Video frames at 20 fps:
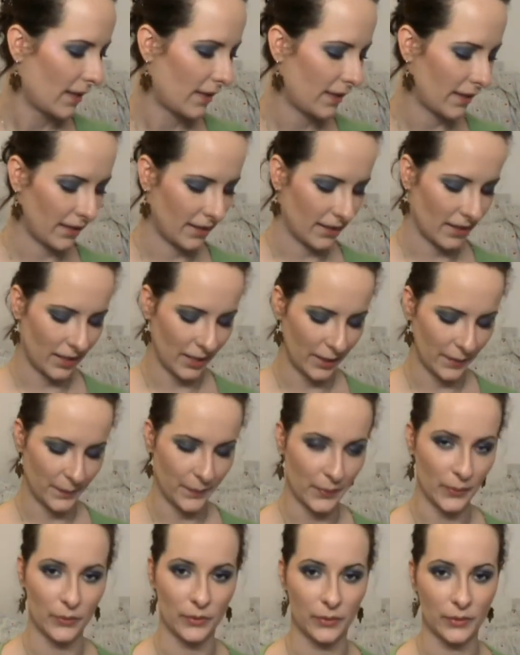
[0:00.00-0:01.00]
Then I
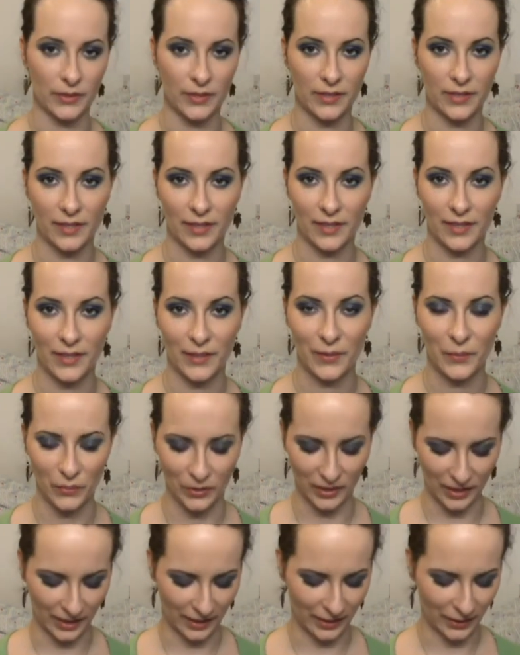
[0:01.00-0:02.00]
bought
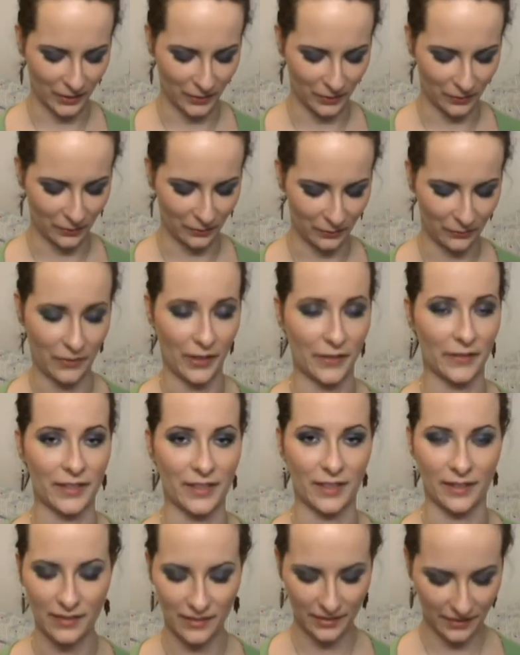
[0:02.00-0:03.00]
what I call fairy
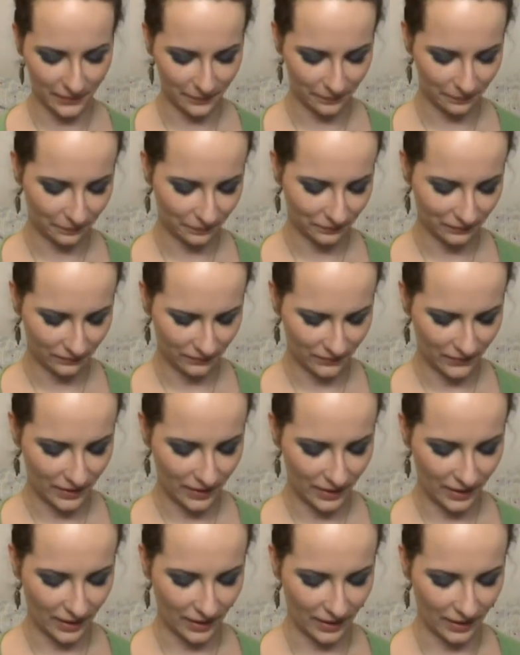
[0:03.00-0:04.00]
dust.
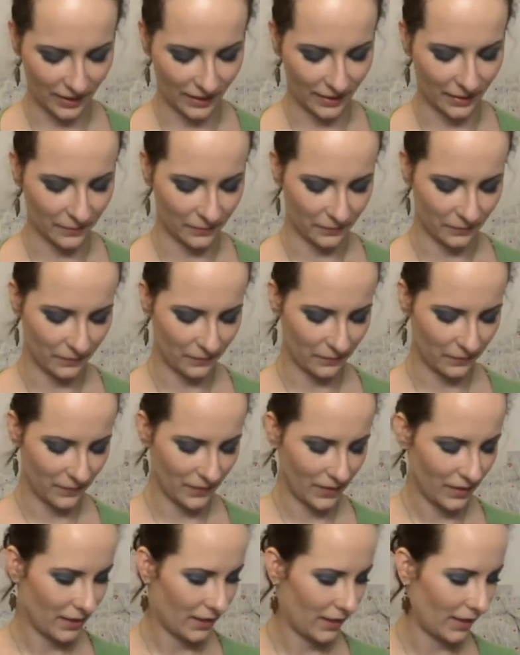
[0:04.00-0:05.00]

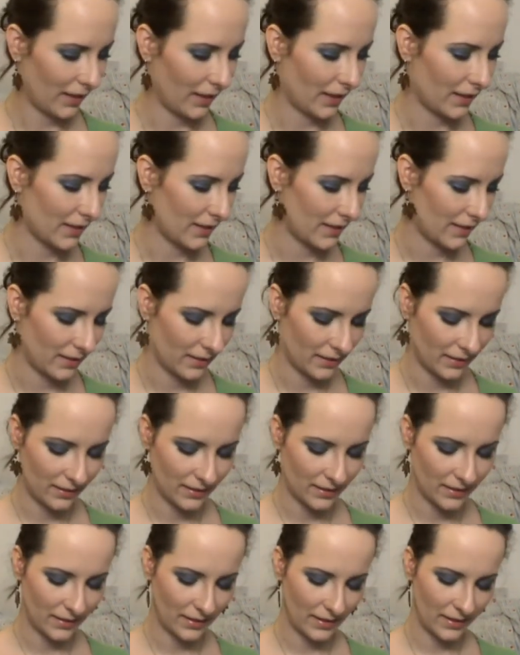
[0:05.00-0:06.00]
It is,
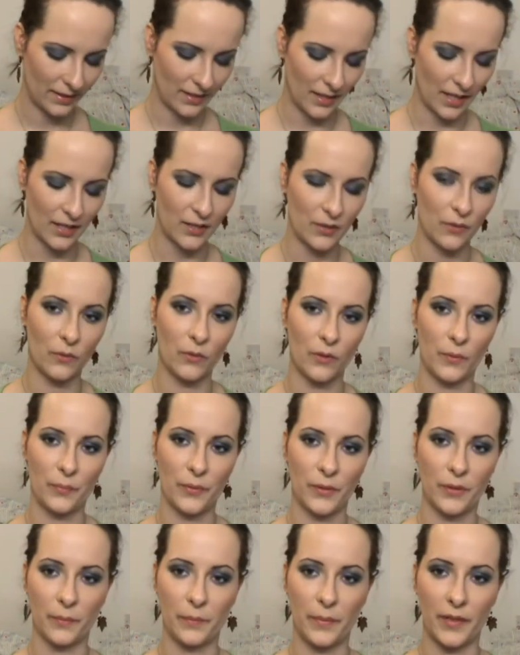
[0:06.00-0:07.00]
they call it
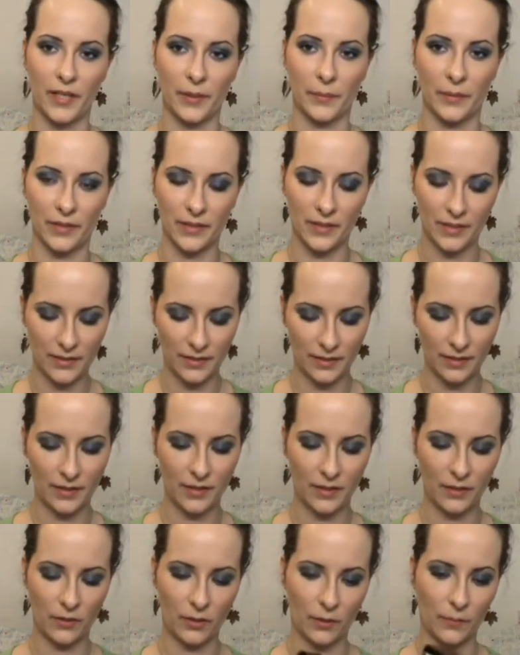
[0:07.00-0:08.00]
pure pigment.
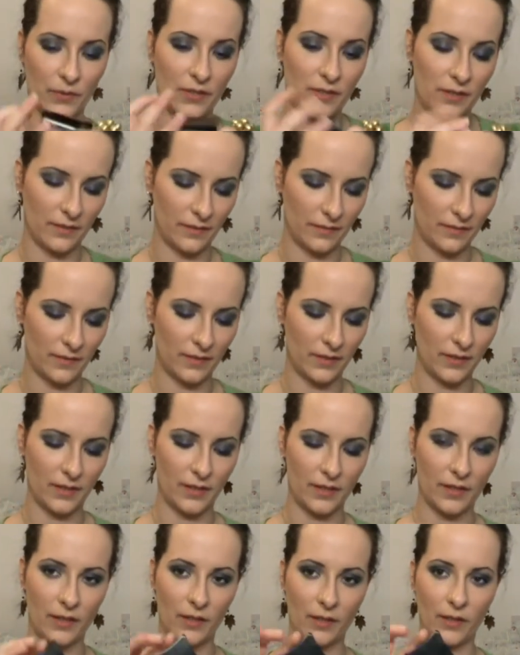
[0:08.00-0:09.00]
Comes
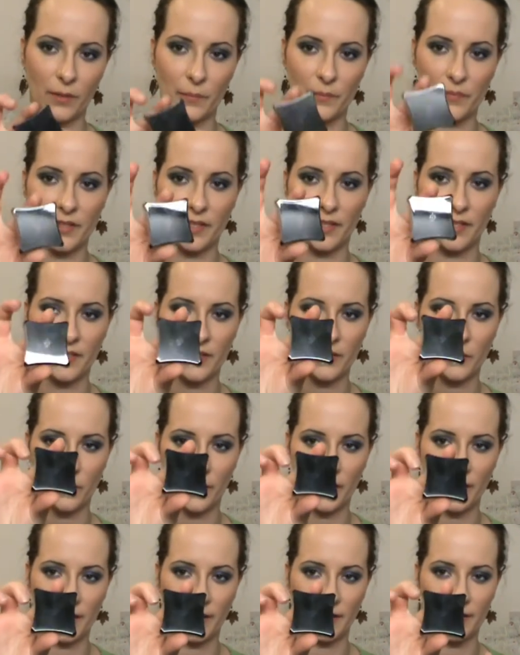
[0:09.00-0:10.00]
in a
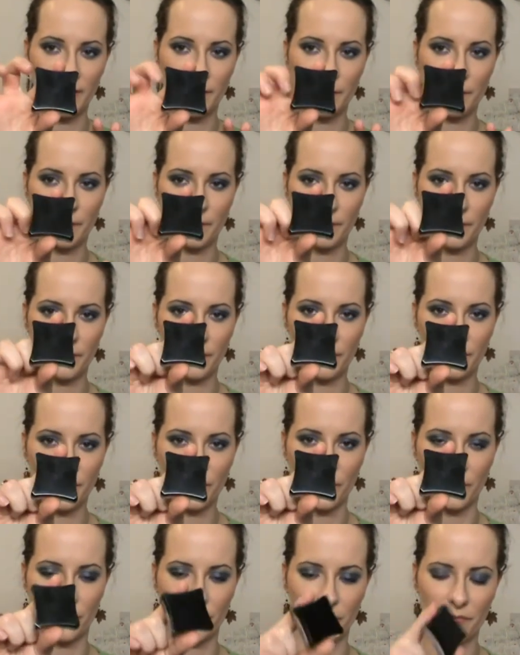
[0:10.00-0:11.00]
squared
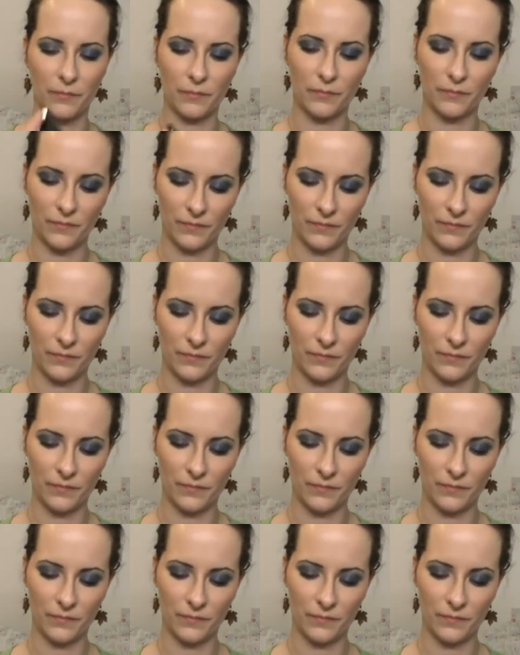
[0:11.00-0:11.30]
sort of,